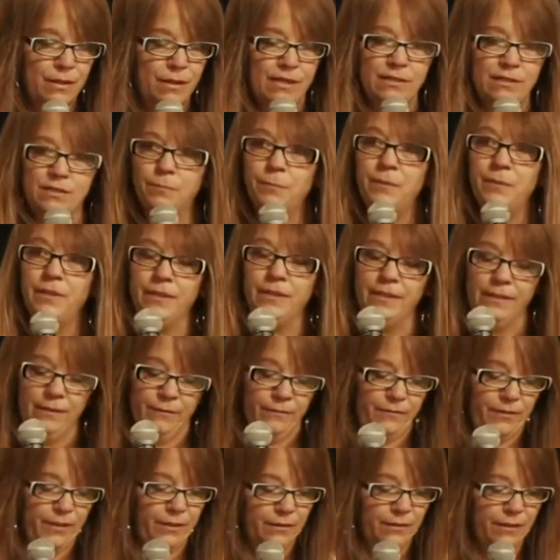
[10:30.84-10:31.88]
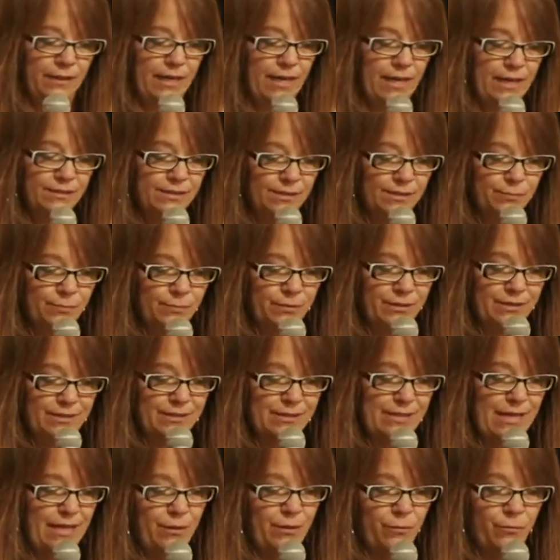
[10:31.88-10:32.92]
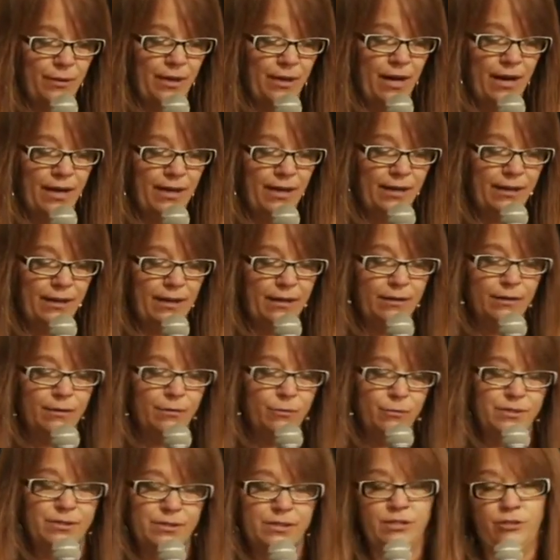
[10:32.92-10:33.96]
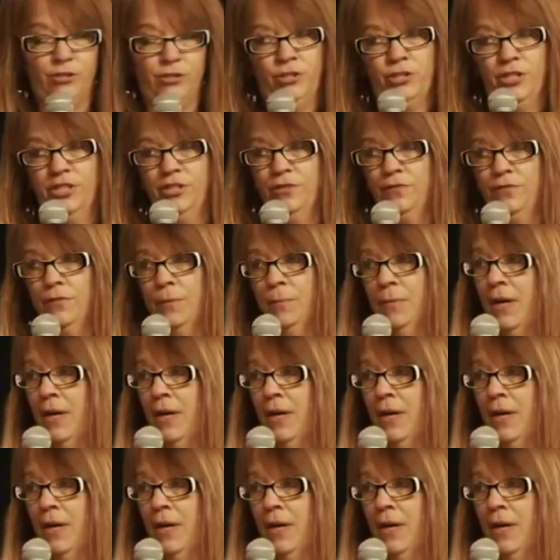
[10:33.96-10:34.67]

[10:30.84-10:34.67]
And speaking of healing, I just want to say, when I was discharged from the